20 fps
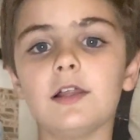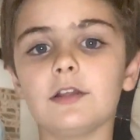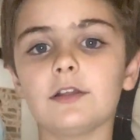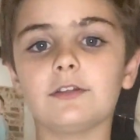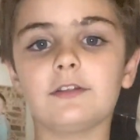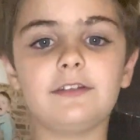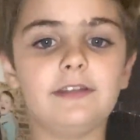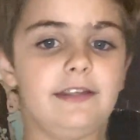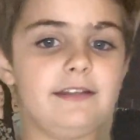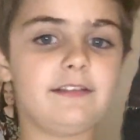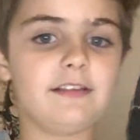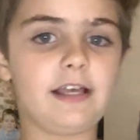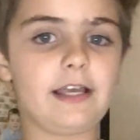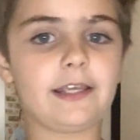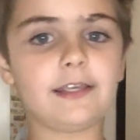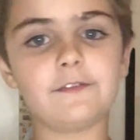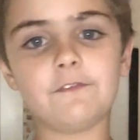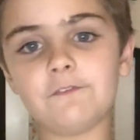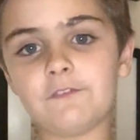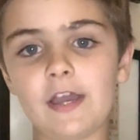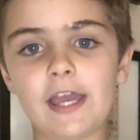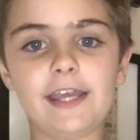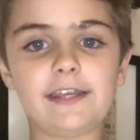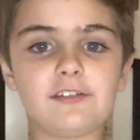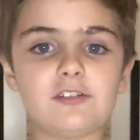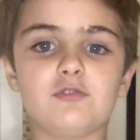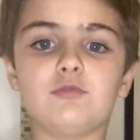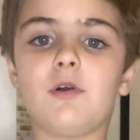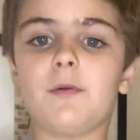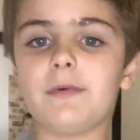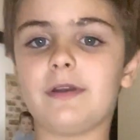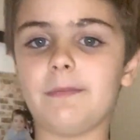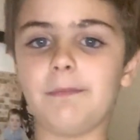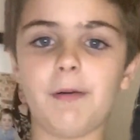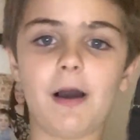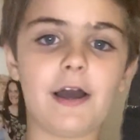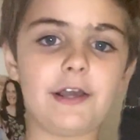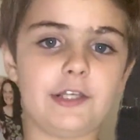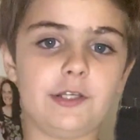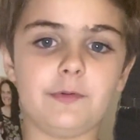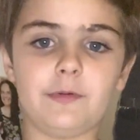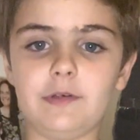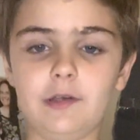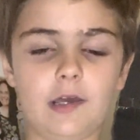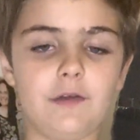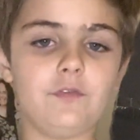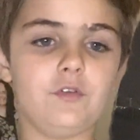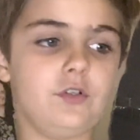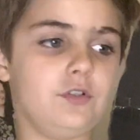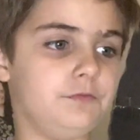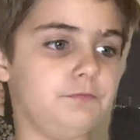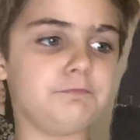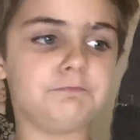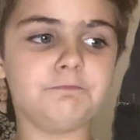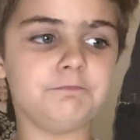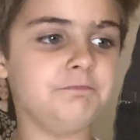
She's like, thanks, want me to buy you another